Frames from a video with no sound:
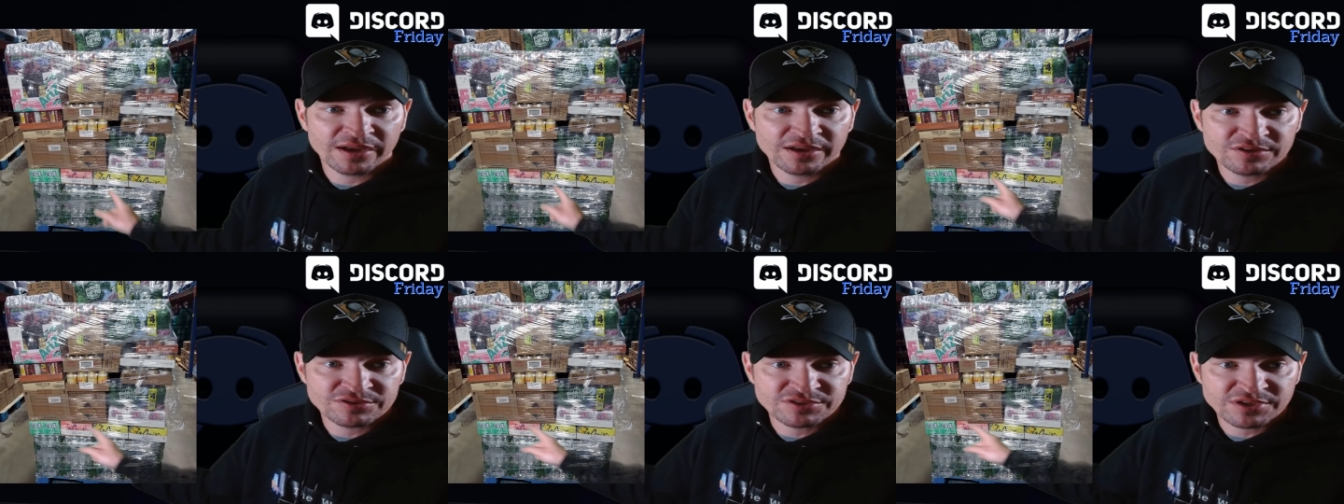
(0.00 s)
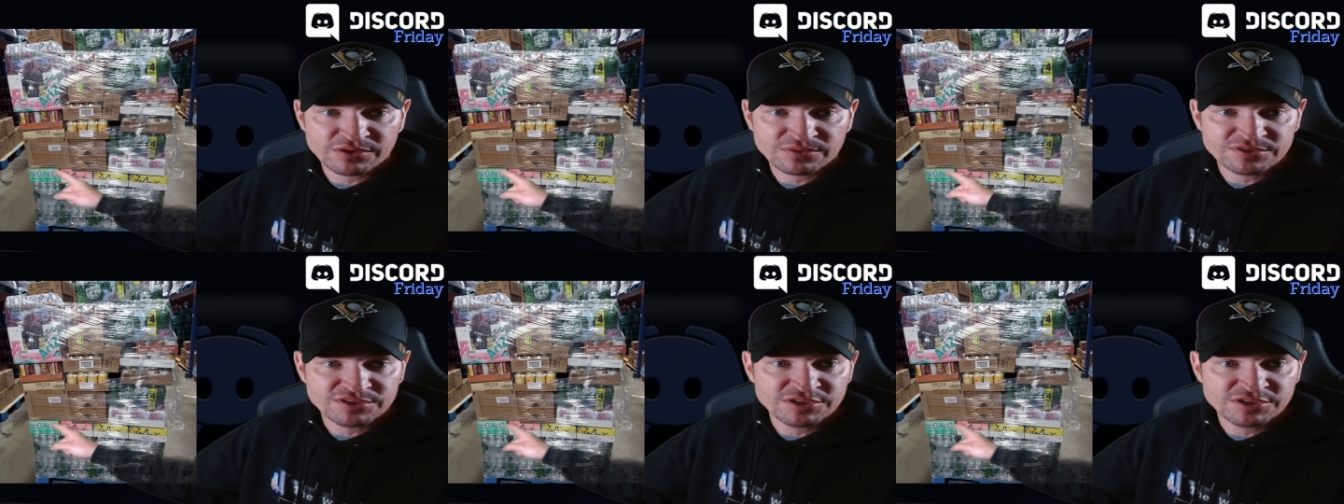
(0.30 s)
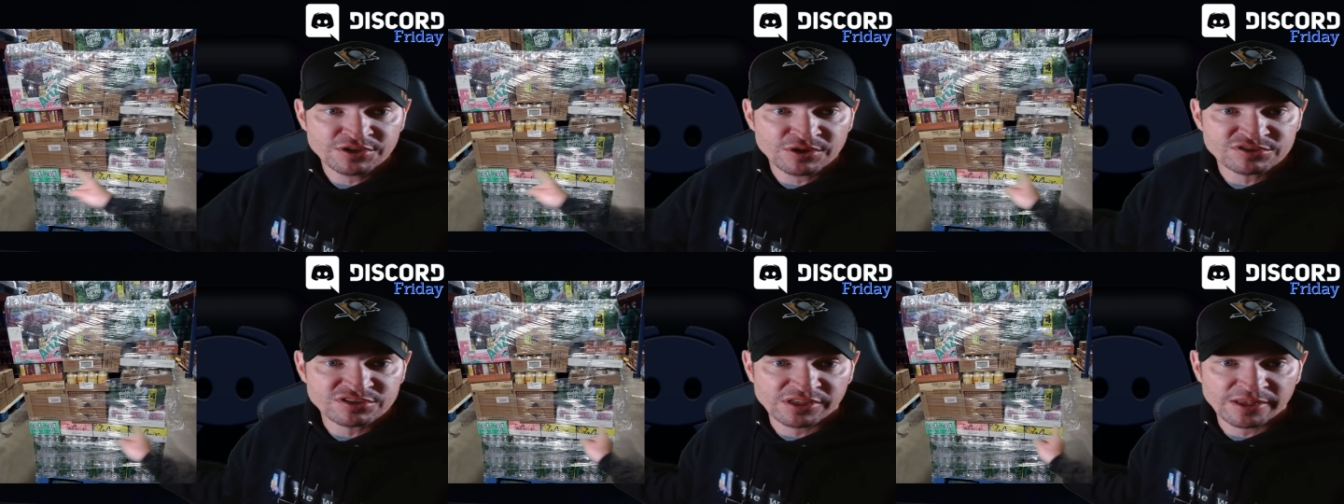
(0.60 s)
Because I don't see
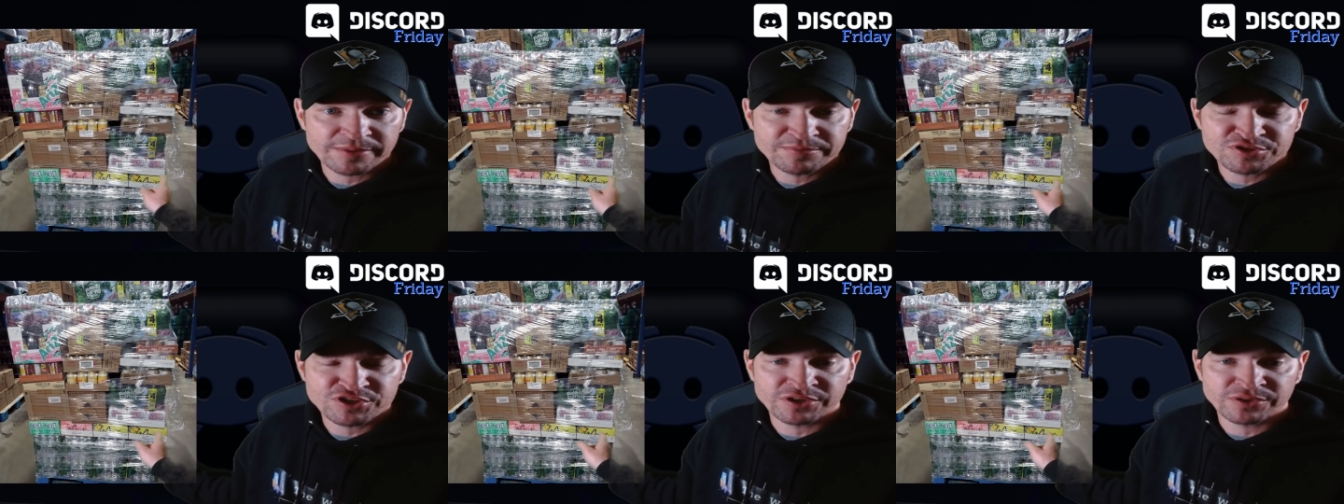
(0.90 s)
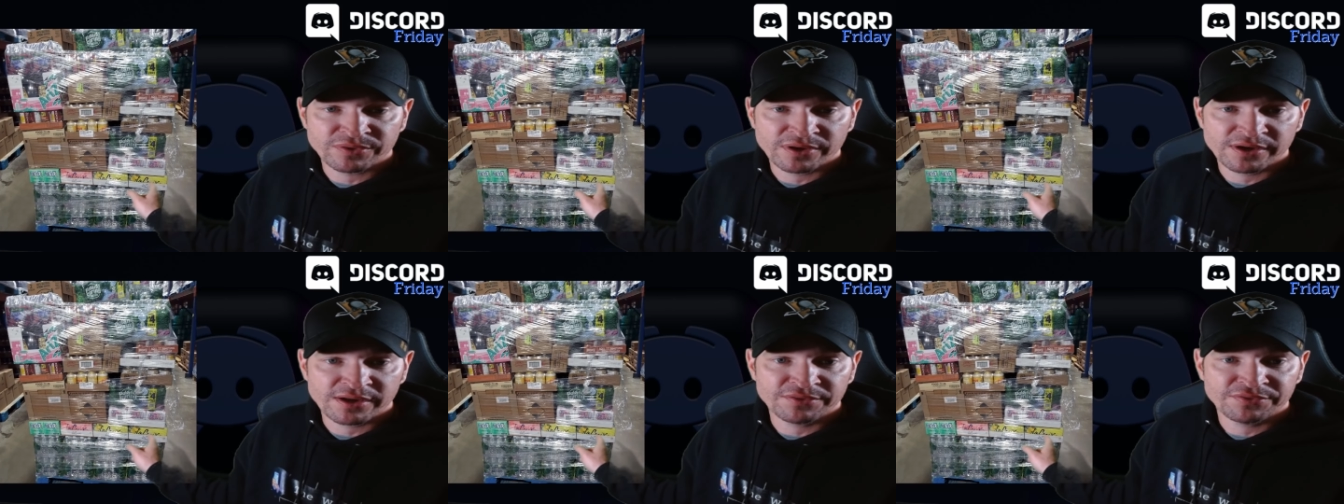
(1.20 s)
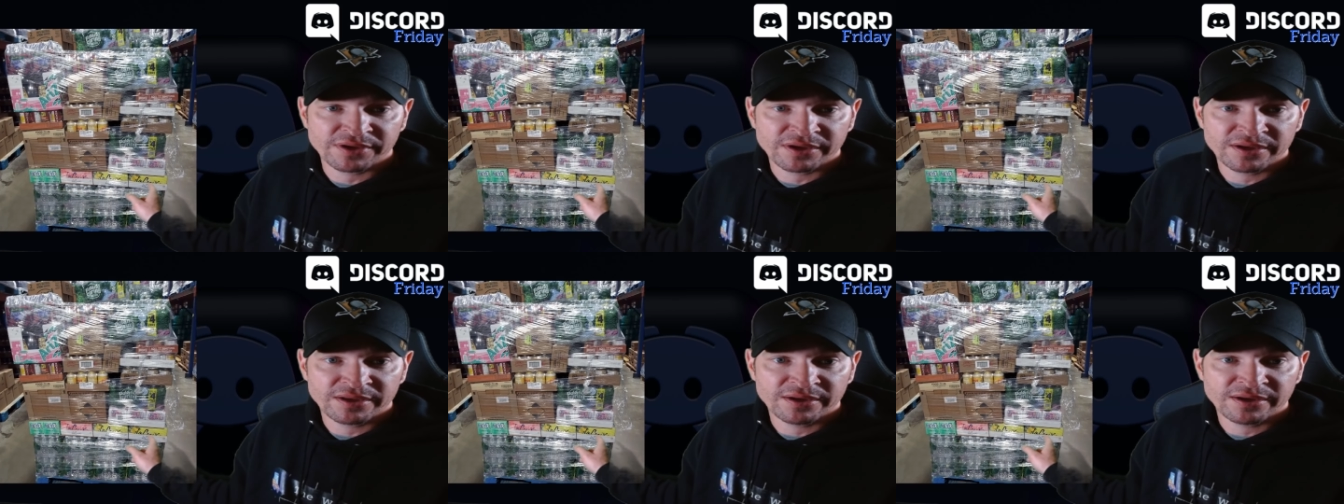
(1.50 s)
no slip sheet or
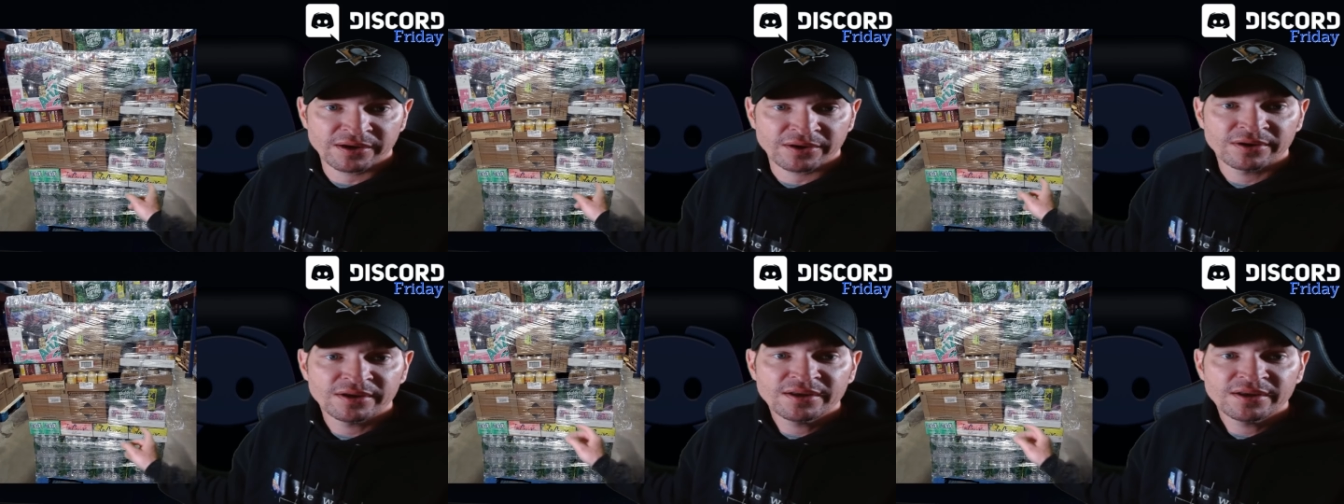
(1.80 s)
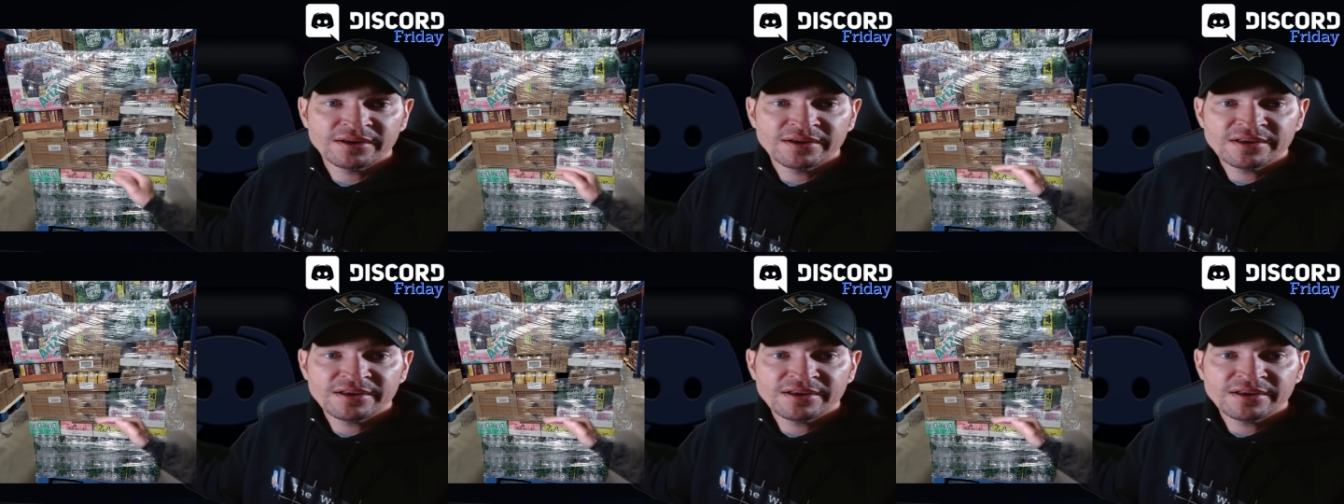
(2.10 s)
anything in here.